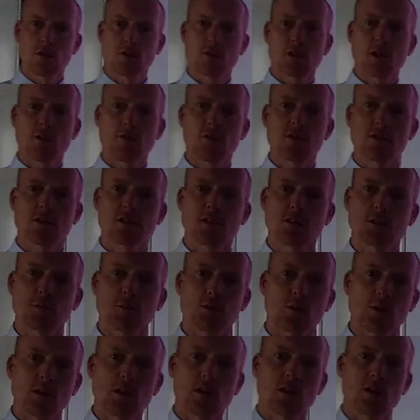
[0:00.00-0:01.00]
differences
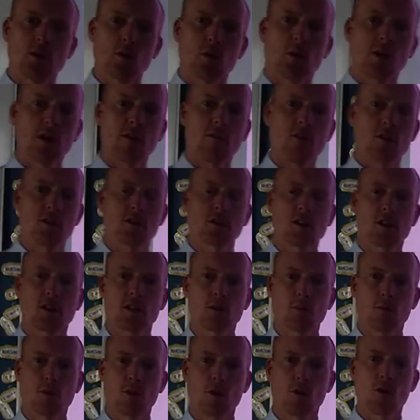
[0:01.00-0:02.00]
between the eukaryotic
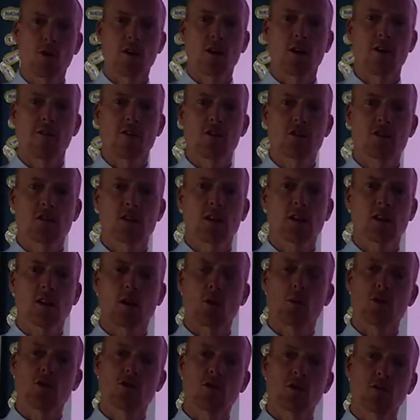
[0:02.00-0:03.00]
and the prokaryotic,
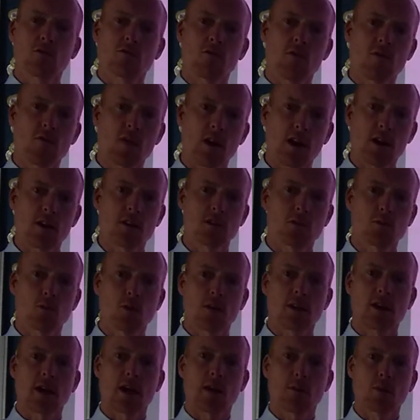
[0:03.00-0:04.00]
and we should have revised
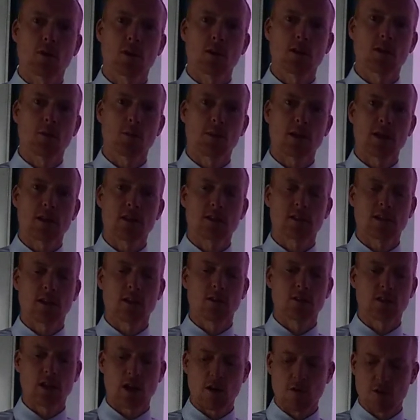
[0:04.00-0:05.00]
what the animal and the plant
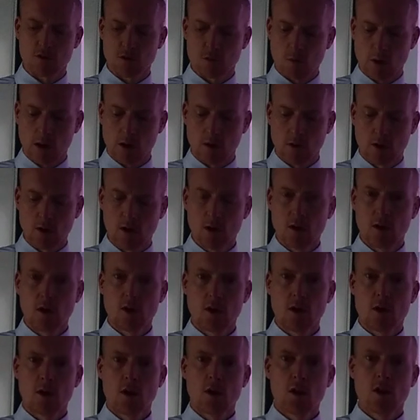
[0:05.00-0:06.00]
cells are as well.
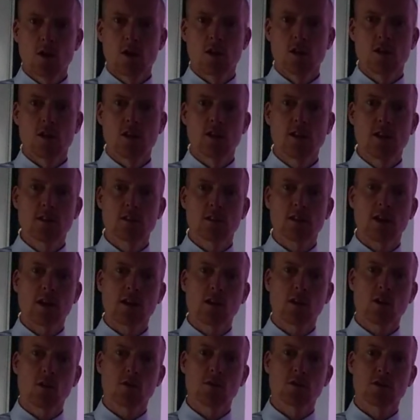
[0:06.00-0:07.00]
You need to
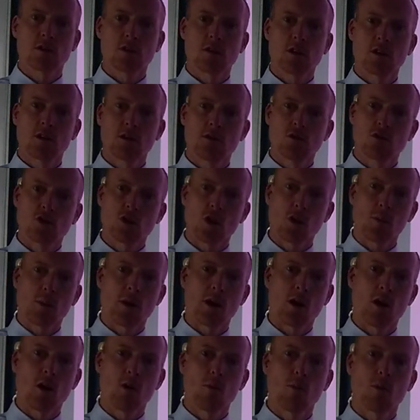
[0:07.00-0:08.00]
then go to the show
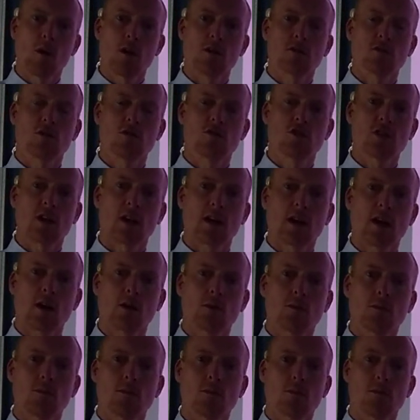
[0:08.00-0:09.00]
my homework to check
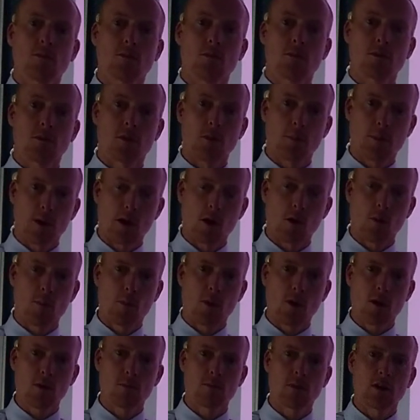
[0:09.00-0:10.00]
out the
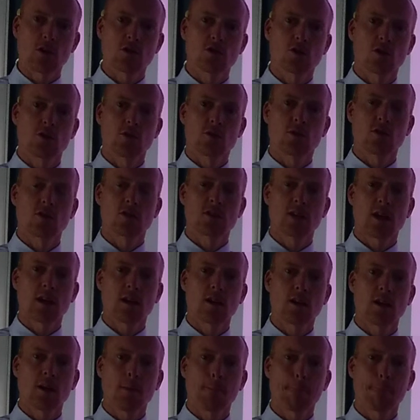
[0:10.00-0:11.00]
PowerPoint, make sure you
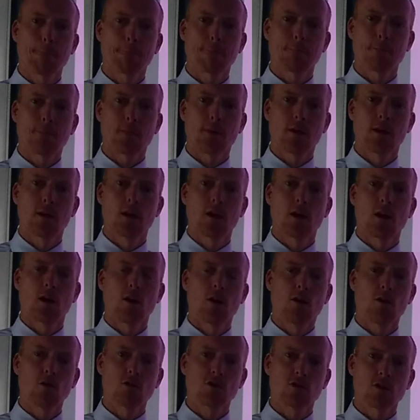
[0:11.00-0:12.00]
understand it.
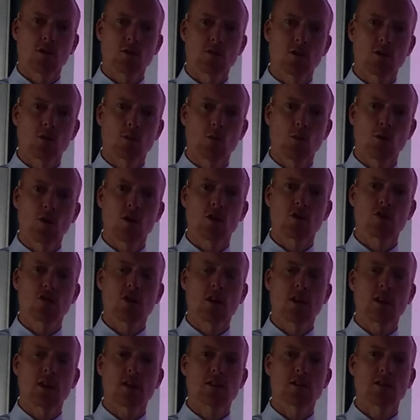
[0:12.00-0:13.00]
Also do the
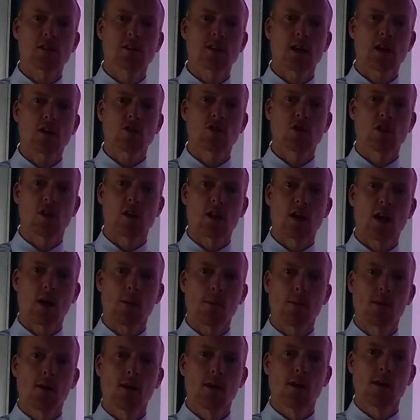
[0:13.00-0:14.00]
worksheet that's attached to
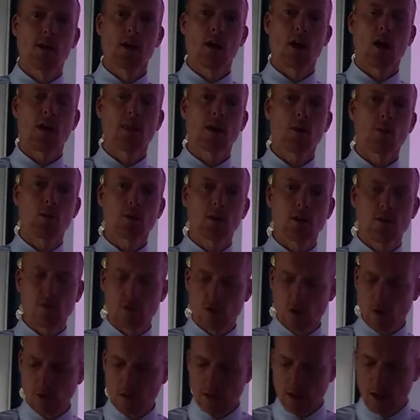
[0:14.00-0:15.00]
that, and then when you've
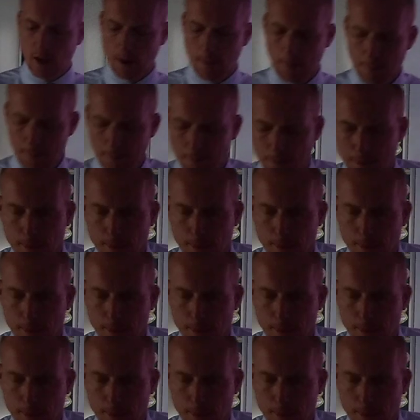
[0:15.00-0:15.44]
done that,